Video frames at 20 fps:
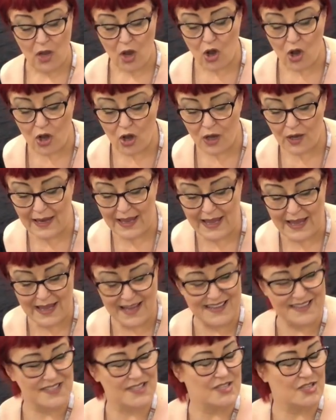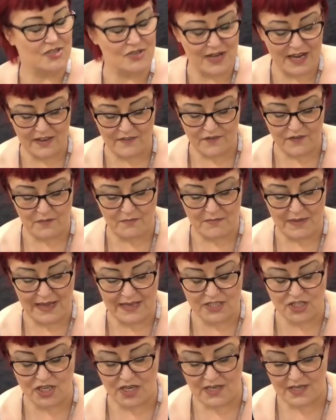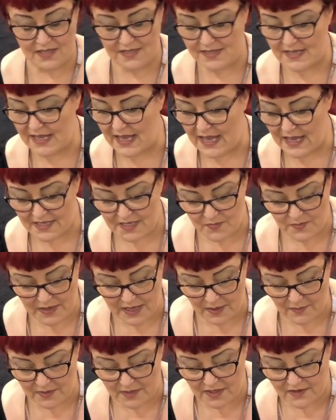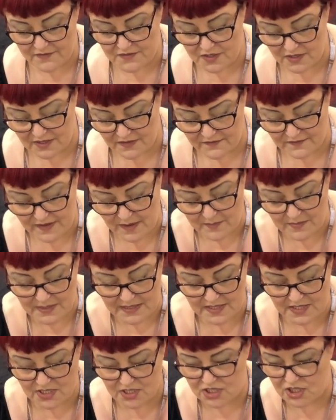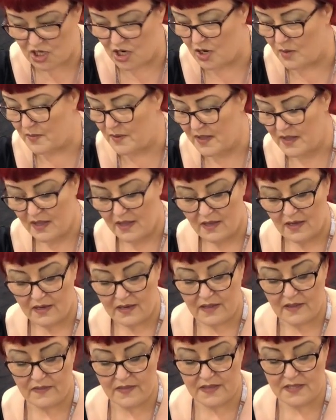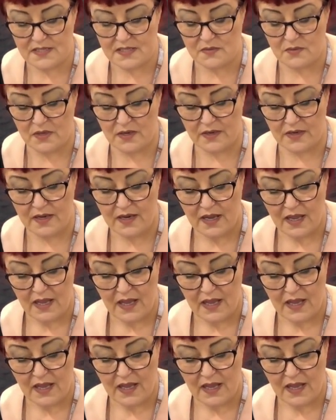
All art straight from my journals. The art department have done a fabulous job. Look at this one.